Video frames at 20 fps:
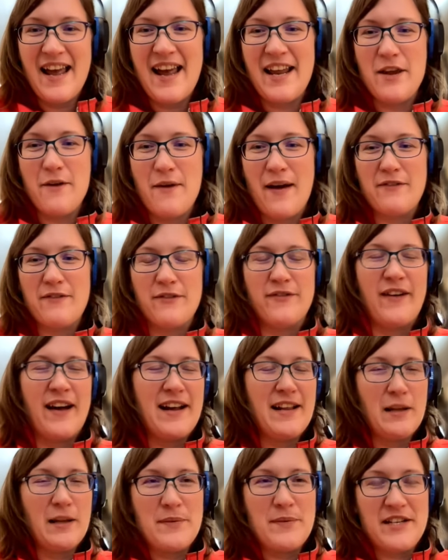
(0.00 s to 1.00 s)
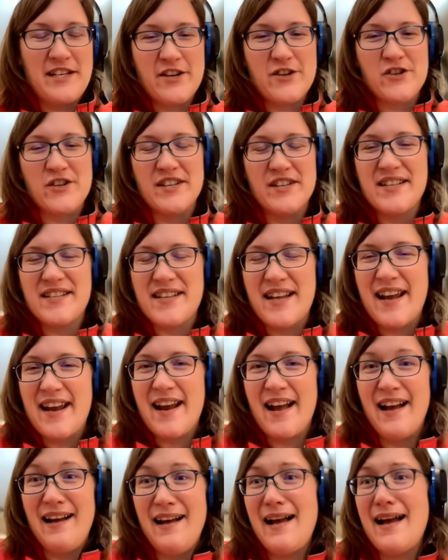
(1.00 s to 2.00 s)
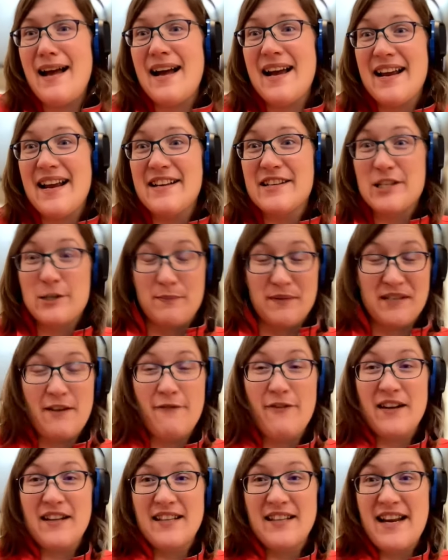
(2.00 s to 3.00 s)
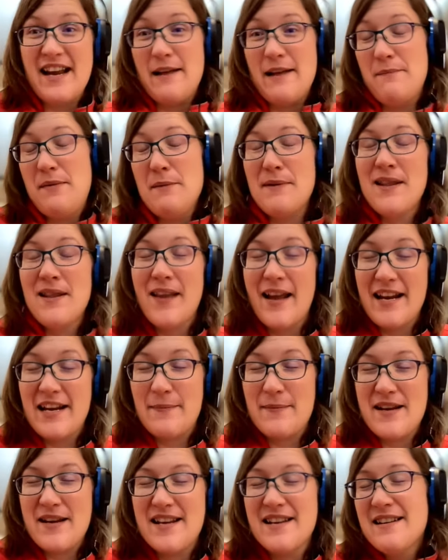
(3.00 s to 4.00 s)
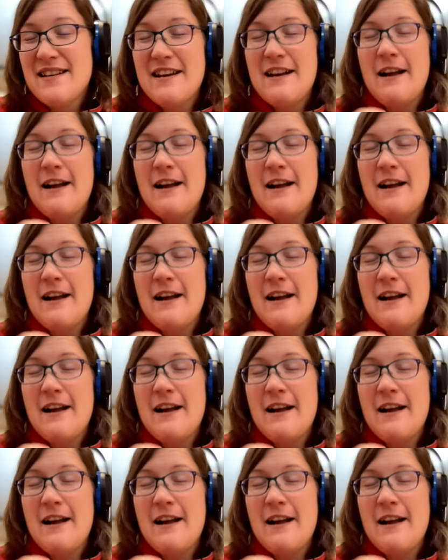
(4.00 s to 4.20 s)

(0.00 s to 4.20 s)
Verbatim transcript: and you have to file a petition and say, I, specifically, and people like me,